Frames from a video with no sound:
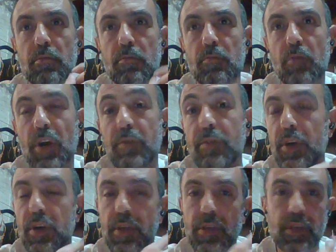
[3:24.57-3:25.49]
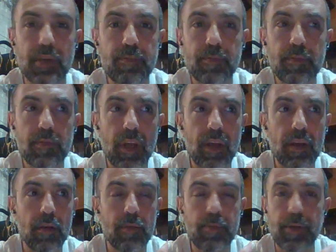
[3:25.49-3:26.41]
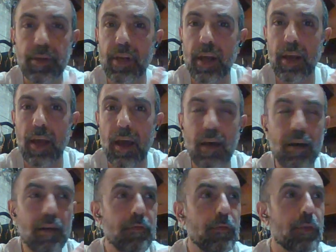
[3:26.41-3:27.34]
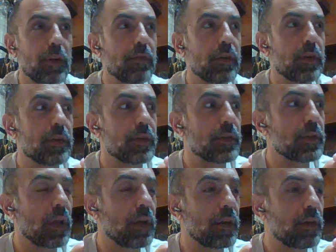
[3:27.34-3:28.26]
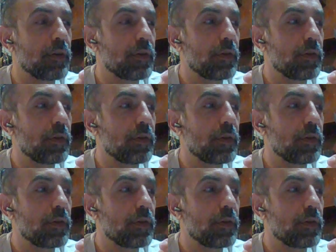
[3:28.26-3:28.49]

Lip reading: whatever it is, like opinion I have, whatever it is, like